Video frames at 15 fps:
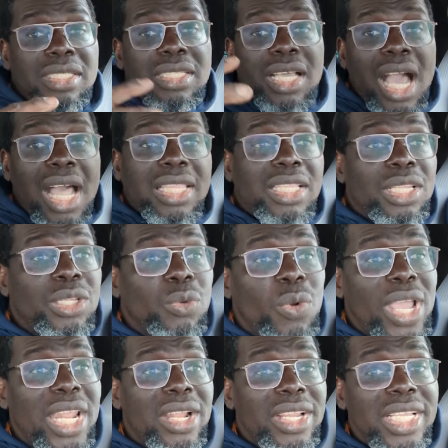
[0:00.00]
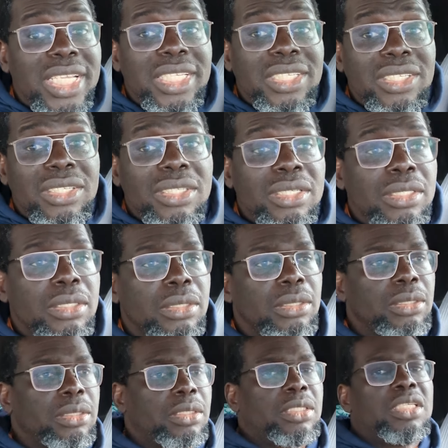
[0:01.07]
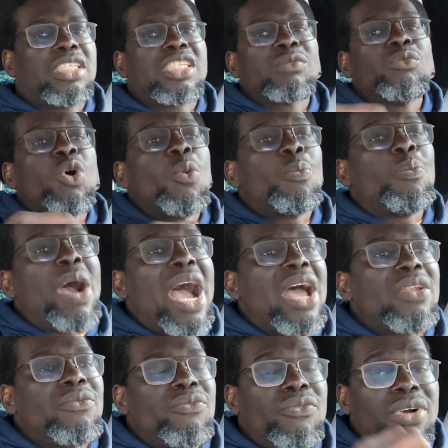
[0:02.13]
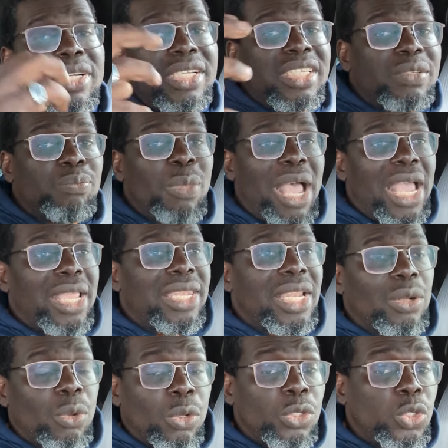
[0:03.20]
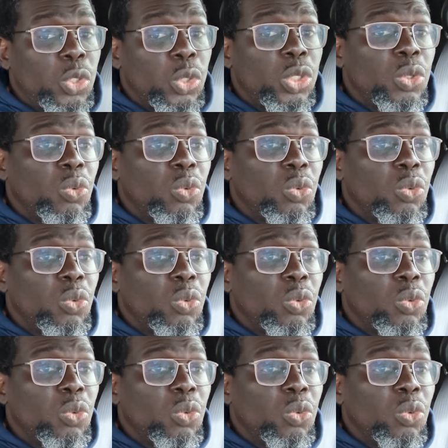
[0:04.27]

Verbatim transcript: the hotter the weather is, is more bad for this man that control the